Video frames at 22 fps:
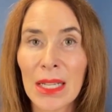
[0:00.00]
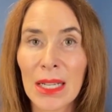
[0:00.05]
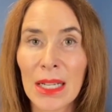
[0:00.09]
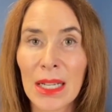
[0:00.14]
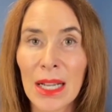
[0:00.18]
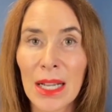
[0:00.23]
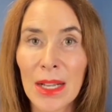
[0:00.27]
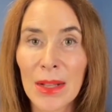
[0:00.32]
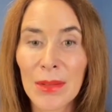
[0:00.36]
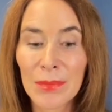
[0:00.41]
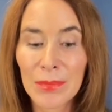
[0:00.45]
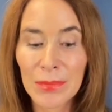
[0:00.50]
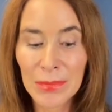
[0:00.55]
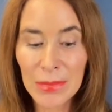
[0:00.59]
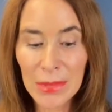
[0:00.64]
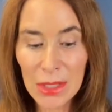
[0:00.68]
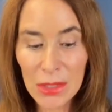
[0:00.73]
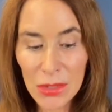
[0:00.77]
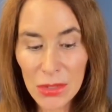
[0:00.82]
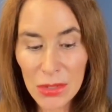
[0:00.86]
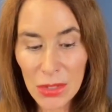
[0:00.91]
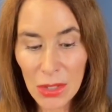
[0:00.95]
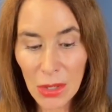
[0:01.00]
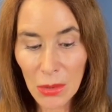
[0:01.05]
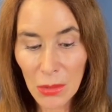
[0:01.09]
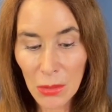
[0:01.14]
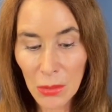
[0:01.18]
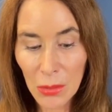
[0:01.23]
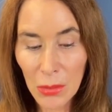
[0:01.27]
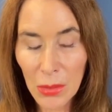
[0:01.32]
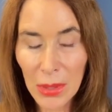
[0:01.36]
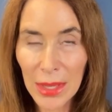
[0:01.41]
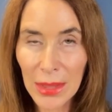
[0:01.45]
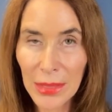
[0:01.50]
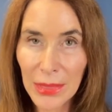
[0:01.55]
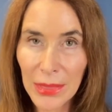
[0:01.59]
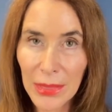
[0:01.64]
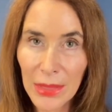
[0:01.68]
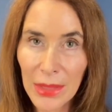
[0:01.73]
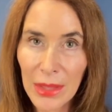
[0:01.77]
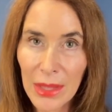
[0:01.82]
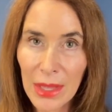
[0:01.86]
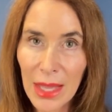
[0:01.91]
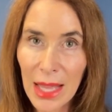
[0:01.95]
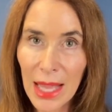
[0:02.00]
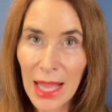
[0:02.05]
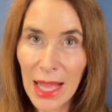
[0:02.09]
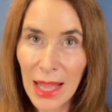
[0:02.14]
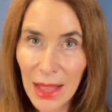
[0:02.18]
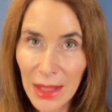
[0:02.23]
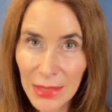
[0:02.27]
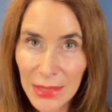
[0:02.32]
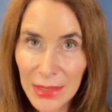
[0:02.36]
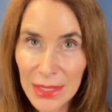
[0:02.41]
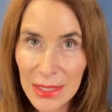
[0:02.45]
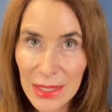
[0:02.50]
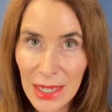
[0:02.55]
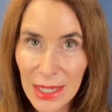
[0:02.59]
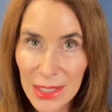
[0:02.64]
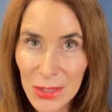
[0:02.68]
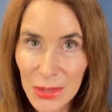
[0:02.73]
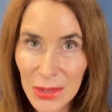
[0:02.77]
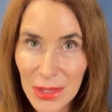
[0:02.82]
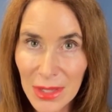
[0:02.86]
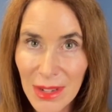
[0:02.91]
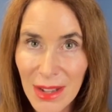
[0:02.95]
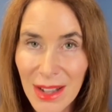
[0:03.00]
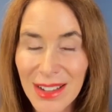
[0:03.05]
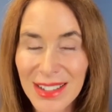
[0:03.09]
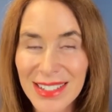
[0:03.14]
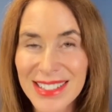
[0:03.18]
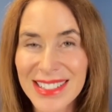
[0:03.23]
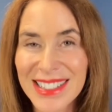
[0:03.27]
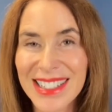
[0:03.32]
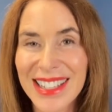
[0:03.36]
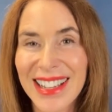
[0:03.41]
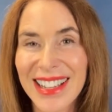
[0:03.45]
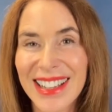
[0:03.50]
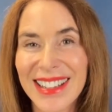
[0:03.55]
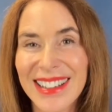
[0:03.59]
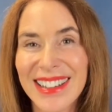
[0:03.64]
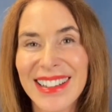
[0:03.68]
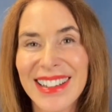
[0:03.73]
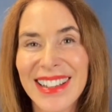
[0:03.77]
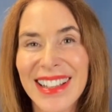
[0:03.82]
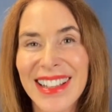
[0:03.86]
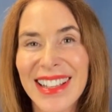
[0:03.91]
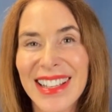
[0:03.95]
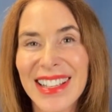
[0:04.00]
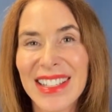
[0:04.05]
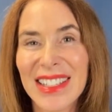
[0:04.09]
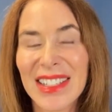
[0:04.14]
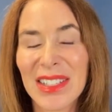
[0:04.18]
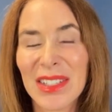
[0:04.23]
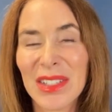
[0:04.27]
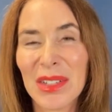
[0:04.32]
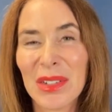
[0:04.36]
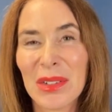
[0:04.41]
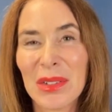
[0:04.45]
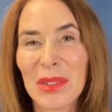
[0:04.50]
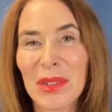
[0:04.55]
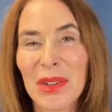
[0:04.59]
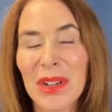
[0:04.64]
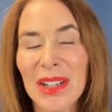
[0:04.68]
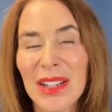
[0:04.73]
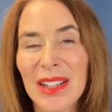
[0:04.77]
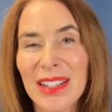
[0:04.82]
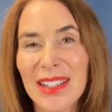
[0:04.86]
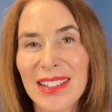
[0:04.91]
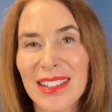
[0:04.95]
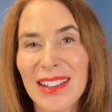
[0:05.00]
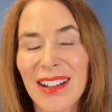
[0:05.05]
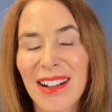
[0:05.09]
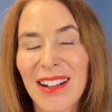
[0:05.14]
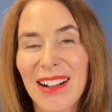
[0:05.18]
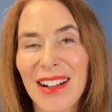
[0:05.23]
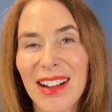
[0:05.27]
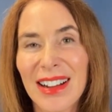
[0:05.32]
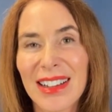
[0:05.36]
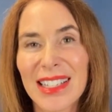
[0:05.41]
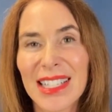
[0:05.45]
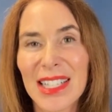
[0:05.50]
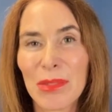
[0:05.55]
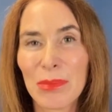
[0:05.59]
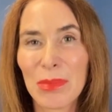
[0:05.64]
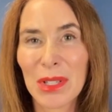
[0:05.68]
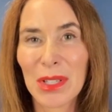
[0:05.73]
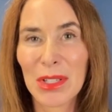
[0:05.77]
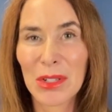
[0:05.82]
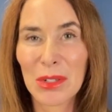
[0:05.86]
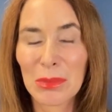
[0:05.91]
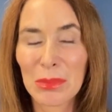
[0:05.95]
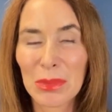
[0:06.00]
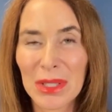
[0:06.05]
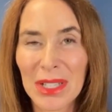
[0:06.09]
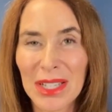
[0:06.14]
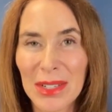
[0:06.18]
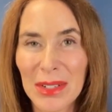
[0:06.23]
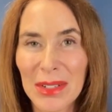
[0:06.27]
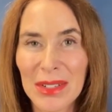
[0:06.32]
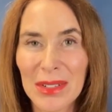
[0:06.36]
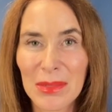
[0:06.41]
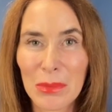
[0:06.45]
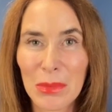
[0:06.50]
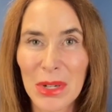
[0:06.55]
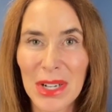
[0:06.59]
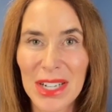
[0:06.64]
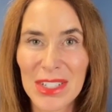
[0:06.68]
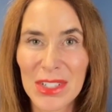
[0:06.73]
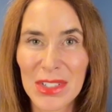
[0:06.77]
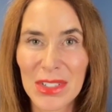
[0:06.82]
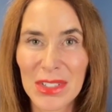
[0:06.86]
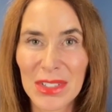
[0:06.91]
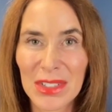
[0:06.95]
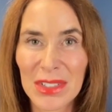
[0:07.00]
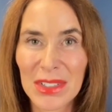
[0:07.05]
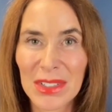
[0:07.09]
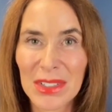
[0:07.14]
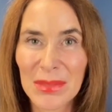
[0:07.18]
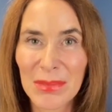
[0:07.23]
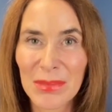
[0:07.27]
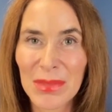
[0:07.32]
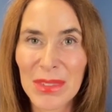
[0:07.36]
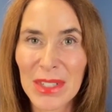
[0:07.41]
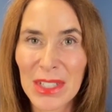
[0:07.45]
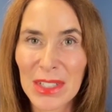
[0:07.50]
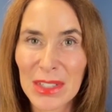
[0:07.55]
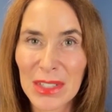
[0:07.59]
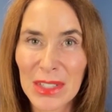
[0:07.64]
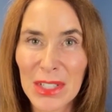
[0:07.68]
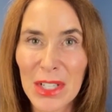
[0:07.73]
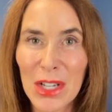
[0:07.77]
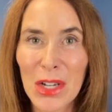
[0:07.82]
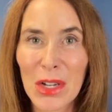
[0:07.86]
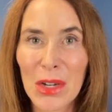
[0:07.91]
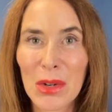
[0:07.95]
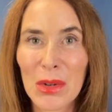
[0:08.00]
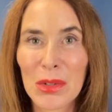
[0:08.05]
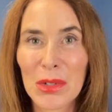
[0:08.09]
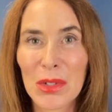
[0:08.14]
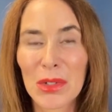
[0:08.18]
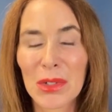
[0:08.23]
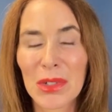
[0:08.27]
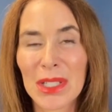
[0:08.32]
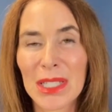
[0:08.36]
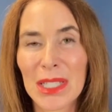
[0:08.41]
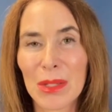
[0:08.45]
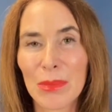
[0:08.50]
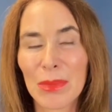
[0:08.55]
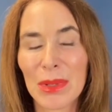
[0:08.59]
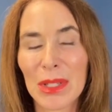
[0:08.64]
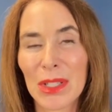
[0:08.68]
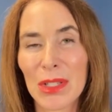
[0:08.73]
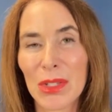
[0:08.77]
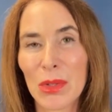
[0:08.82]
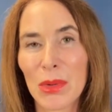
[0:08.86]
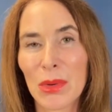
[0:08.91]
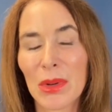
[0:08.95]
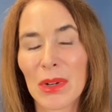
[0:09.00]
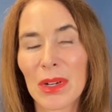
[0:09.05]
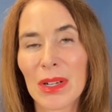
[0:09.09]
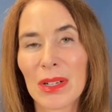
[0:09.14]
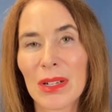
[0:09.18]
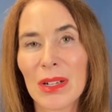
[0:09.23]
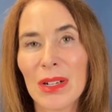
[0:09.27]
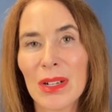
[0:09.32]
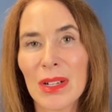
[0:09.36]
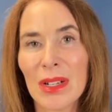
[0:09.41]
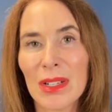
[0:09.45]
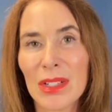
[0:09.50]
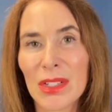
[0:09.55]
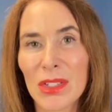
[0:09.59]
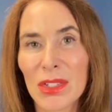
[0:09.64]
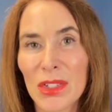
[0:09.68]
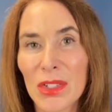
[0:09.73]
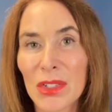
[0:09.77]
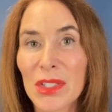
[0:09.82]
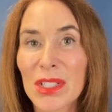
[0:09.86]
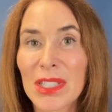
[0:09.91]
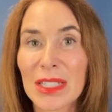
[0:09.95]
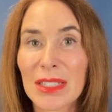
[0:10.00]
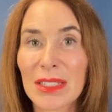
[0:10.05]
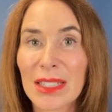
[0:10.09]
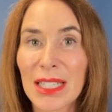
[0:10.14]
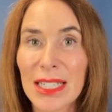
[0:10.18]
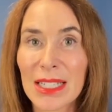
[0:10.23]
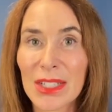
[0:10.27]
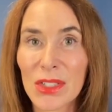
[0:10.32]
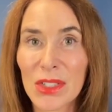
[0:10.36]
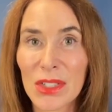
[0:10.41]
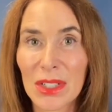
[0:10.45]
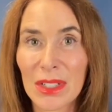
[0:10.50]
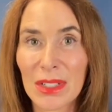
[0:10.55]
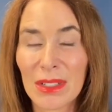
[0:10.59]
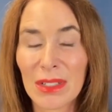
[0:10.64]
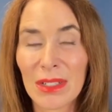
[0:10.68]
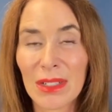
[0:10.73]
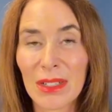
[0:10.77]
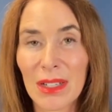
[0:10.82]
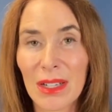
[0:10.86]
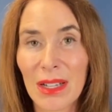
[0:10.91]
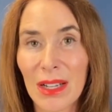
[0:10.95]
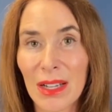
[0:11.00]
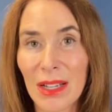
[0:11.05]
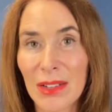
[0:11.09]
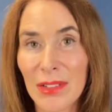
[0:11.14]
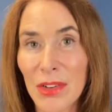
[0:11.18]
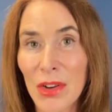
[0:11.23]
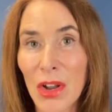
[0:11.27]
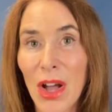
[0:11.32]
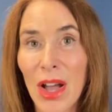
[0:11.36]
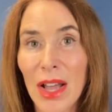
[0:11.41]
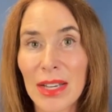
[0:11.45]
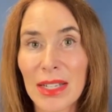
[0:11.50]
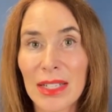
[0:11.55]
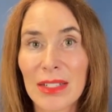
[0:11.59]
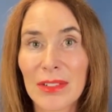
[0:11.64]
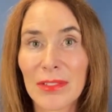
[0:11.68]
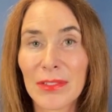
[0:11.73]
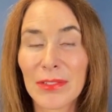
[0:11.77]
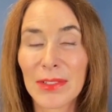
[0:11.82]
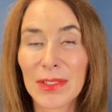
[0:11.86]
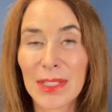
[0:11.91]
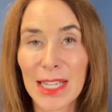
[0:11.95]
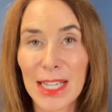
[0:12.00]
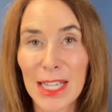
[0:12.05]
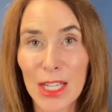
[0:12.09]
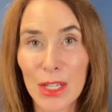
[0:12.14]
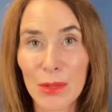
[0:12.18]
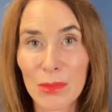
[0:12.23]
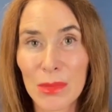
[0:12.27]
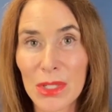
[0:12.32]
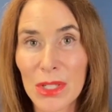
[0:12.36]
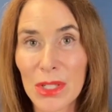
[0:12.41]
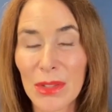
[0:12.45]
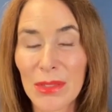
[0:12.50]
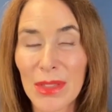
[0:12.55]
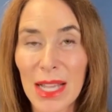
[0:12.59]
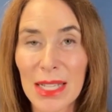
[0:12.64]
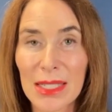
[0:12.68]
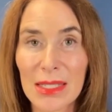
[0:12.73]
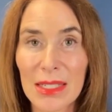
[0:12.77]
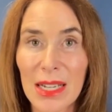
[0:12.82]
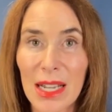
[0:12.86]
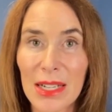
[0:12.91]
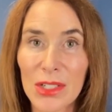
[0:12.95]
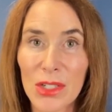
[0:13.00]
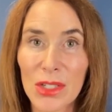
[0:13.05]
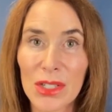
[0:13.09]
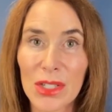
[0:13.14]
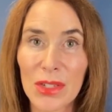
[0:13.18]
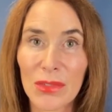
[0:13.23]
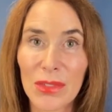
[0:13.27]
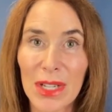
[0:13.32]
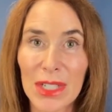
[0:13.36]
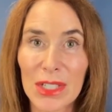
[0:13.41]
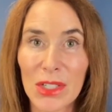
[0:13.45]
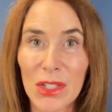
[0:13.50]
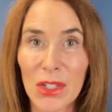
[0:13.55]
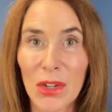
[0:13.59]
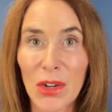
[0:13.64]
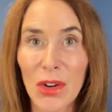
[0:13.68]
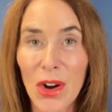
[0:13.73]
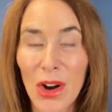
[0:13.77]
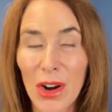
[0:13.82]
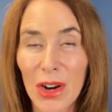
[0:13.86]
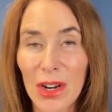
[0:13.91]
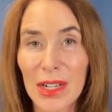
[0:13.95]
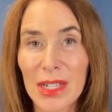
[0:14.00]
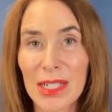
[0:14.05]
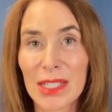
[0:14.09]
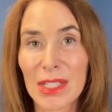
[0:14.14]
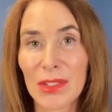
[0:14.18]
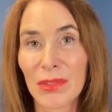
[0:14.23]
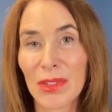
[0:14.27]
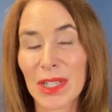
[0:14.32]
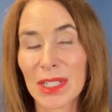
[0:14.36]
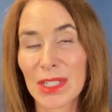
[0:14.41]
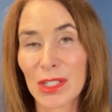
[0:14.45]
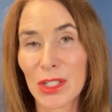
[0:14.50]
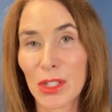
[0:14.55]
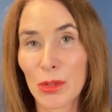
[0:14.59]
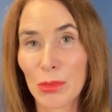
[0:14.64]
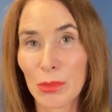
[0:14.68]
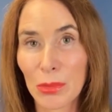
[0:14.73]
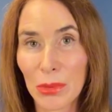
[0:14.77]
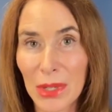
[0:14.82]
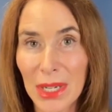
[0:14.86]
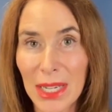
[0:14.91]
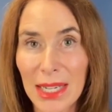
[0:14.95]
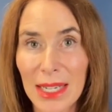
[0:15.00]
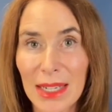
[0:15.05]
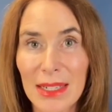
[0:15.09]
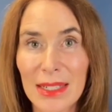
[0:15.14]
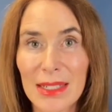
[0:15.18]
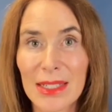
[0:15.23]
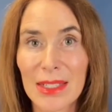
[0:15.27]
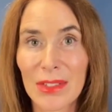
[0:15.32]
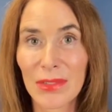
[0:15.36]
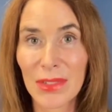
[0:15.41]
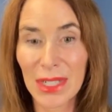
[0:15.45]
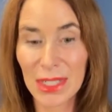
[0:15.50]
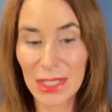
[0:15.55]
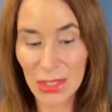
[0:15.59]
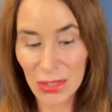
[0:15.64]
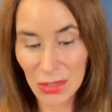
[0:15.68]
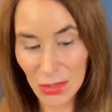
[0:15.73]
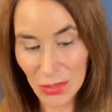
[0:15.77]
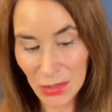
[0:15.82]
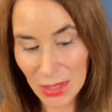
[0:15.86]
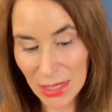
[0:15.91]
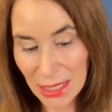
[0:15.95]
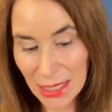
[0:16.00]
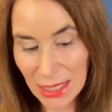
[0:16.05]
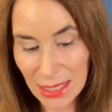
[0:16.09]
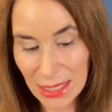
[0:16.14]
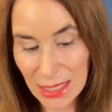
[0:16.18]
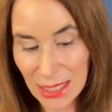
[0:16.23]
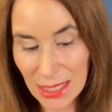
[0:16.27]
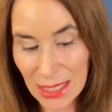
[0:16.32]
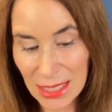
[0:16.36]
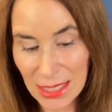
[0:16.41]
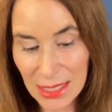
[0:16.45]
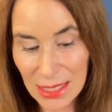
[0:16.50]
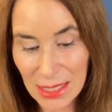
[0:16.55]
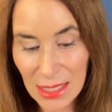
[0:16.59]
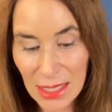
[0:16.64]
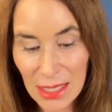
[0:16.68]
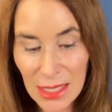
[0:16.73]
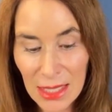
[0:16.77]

Um, so with healthy nitric oxide, you are keeping your blood pressure low, you're keeping your circulation uh, not inflamed, so that's not just affecting your heart, it's affecting your brain, it's affecting your kidneys.